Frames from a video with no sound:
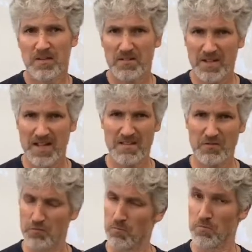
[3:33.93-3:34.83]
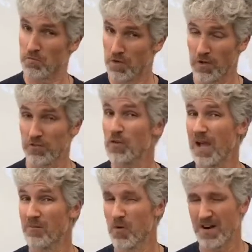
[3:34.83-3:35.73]
Okay, notice we
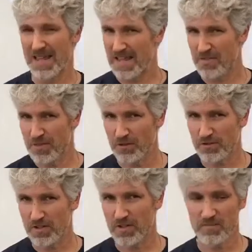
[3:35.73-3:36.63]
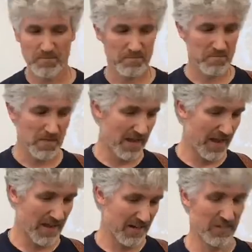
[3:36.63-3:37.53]
have more eighth notes here
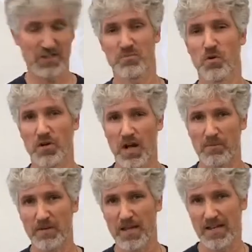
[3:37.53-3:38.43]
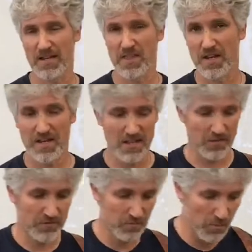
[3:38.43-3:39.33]
and it looks more complicated than it
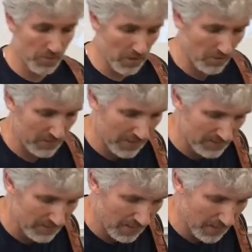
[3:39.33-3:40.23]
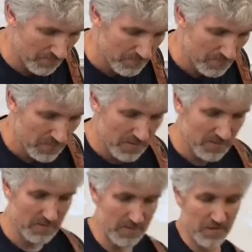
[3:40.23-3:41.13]
is. When we go to cut time,
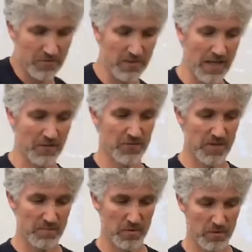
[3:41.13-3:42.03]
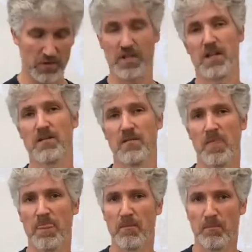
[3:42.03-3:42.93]
it's a lot simpler looking,
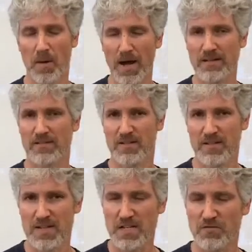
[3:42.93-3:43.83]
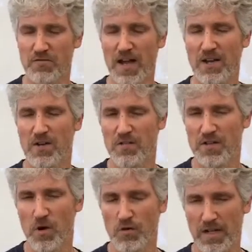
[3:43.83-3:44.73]
but each value of the
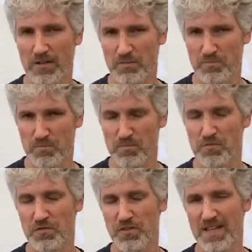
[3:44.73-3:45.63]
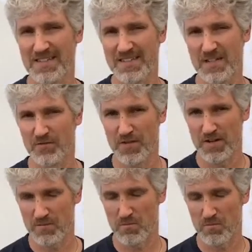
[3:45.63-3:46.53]
note gets slightly
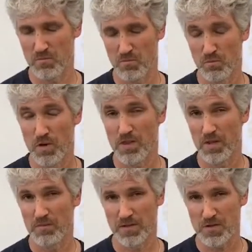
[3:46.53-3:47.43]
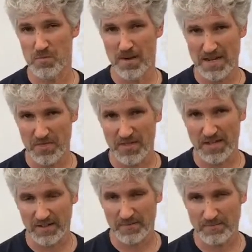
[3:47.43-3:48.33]
different rhythms than you might think.